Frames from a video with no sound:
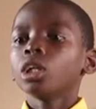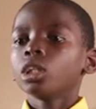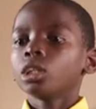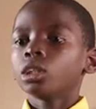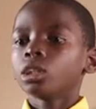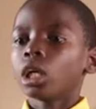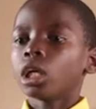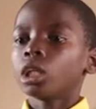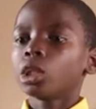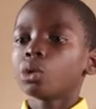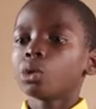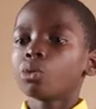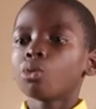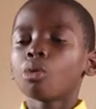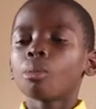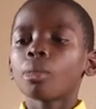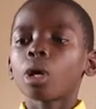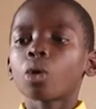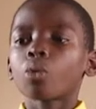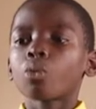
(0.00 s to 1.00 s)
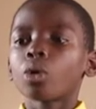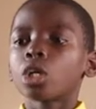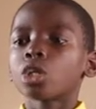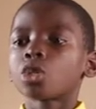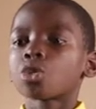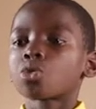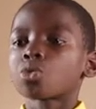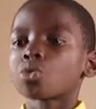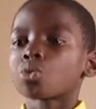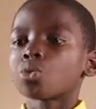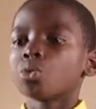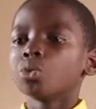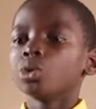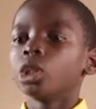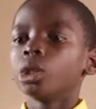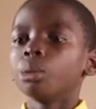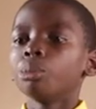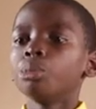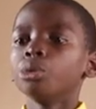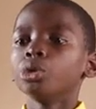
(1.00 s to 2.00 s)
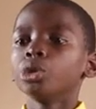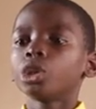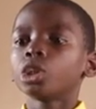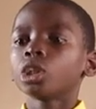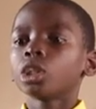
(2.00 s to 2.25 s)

And the woman went to the bush.